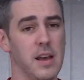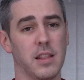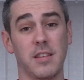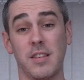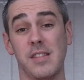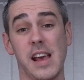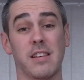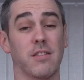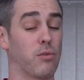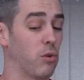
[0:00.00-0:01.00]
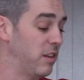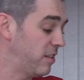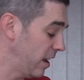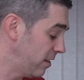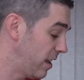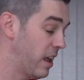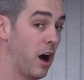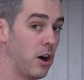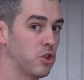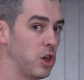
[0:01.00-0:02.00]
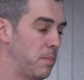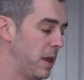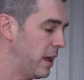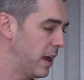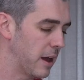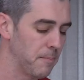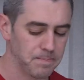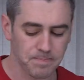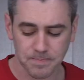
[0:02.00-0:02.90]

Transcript: This is the S360 RGB kit.